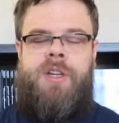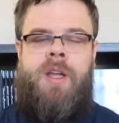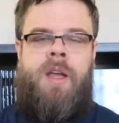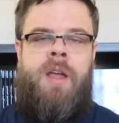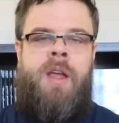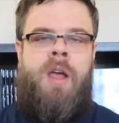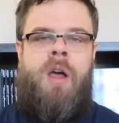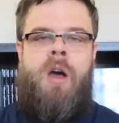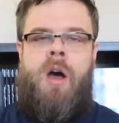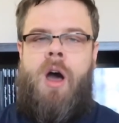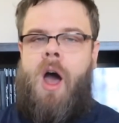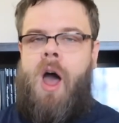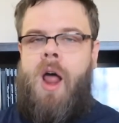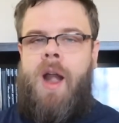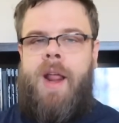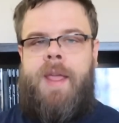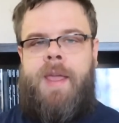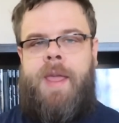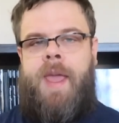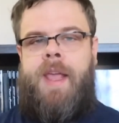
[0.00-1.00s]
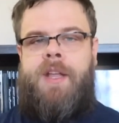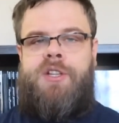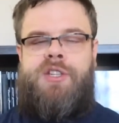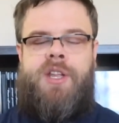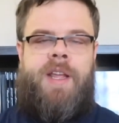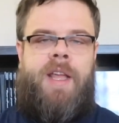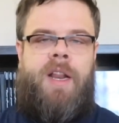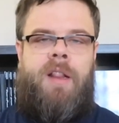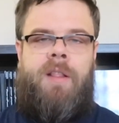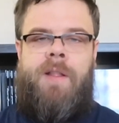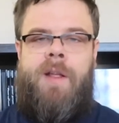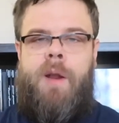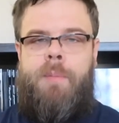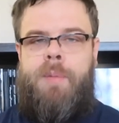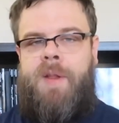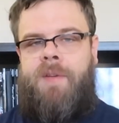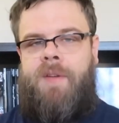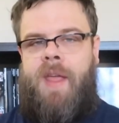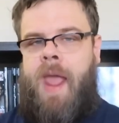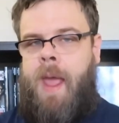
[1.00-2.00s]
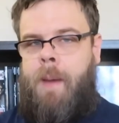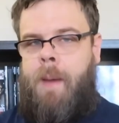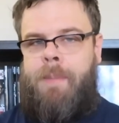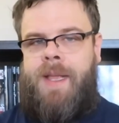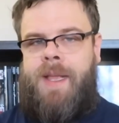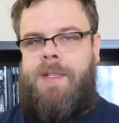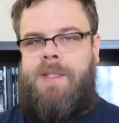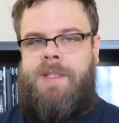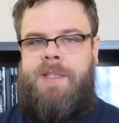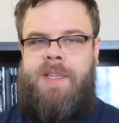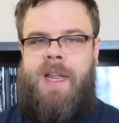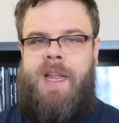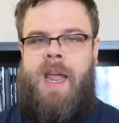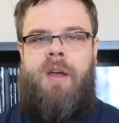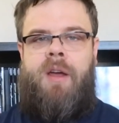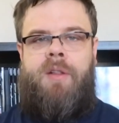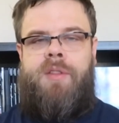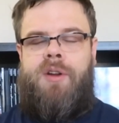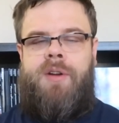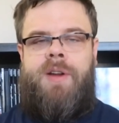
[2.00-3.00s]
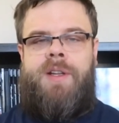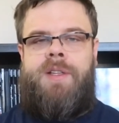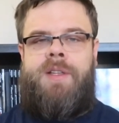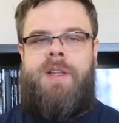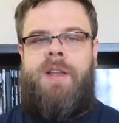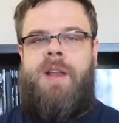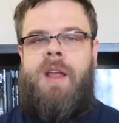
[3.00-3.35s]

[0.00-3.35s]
Uh, on occasion, you get a little bit of ambient sound. There isn't.